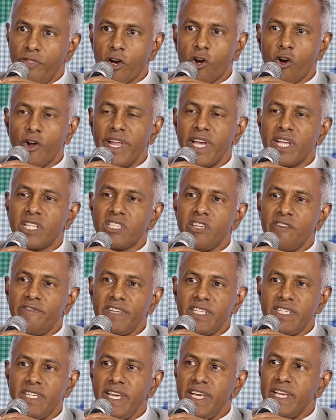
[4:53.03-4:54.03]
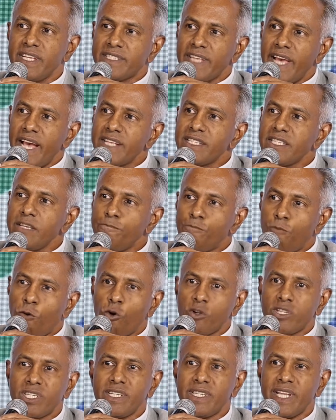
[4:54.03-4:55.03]
the connectivity is as
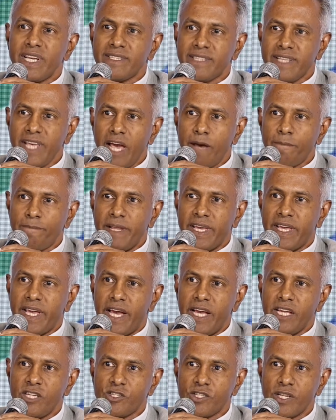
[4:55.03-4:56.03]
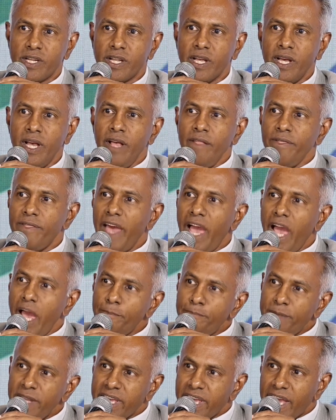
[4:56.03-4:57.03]
important as the application. The
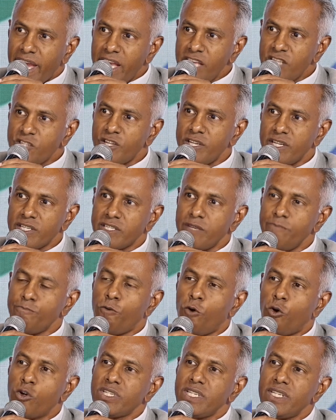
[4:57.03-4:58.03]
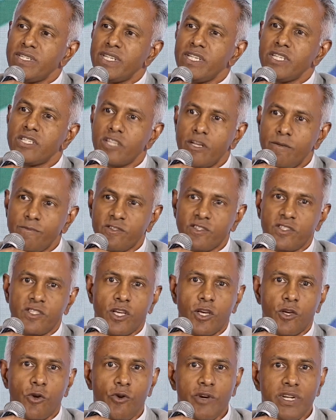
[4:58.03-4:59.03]
application is important in terms of
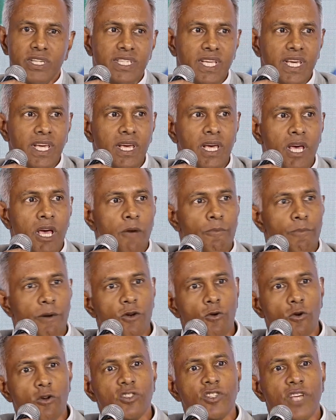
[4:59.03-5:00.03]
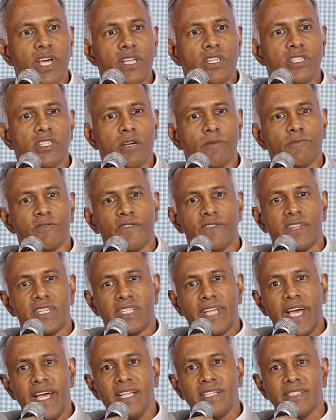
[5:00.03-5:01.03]
security, but also in terms of the
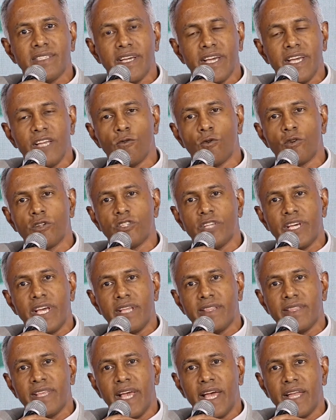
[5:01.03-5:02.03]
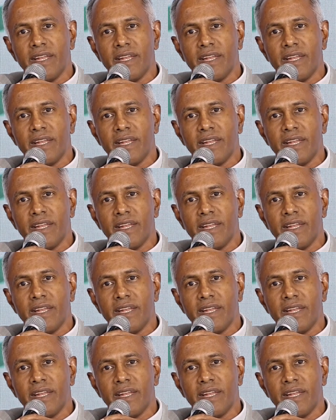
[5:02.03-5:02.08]
data in order to get the